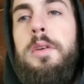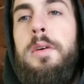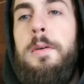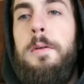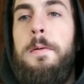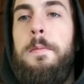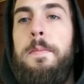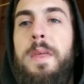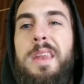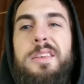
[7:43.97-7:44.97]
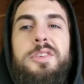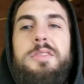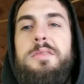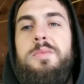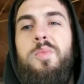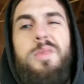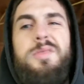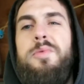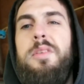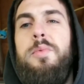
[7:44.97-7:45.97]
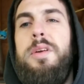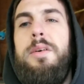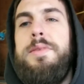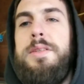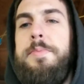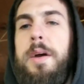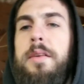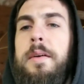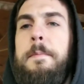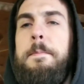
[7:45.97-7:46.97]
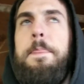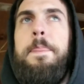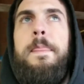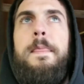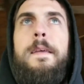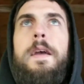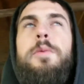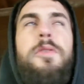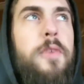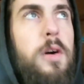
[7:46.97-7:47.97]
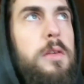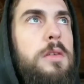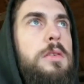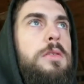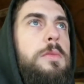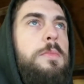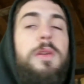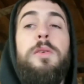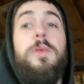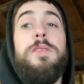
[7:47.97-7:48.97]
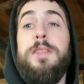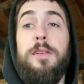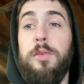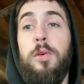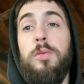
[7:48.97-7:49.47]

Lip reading: and it just wasn't really what I was expecting. It was fun, but it was still an old car.